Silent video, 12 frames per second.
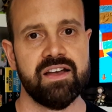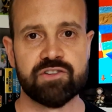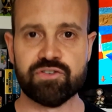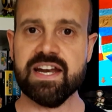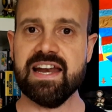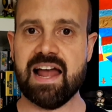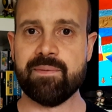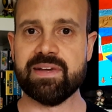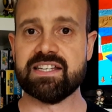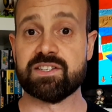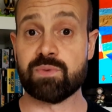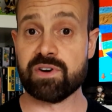3D
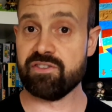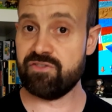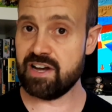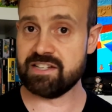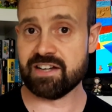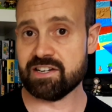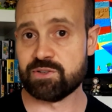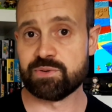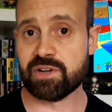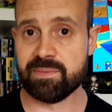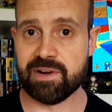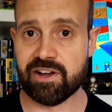Lemmings is one of the first titles
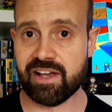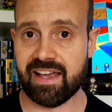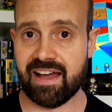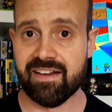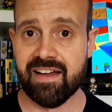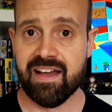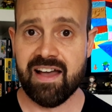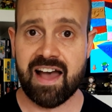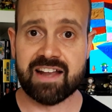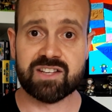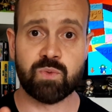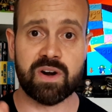we're going to be looking at,
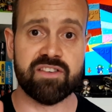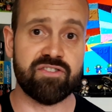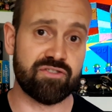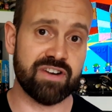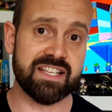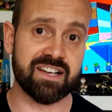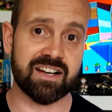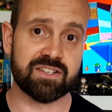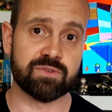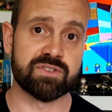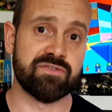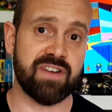and it's one in 3
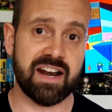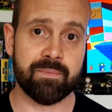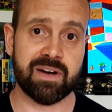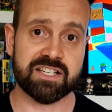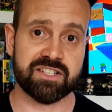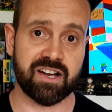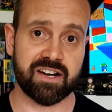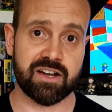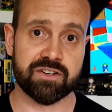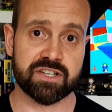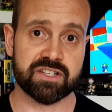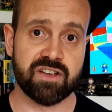titles developed by
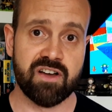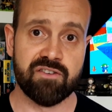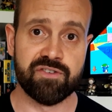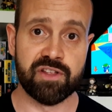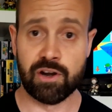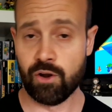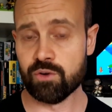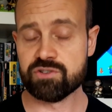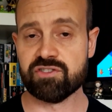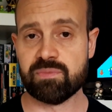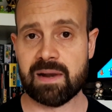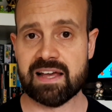Psygnosis for the
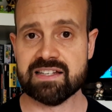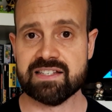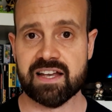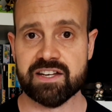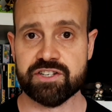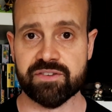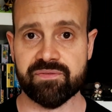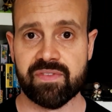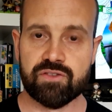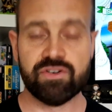launch of PlayStation.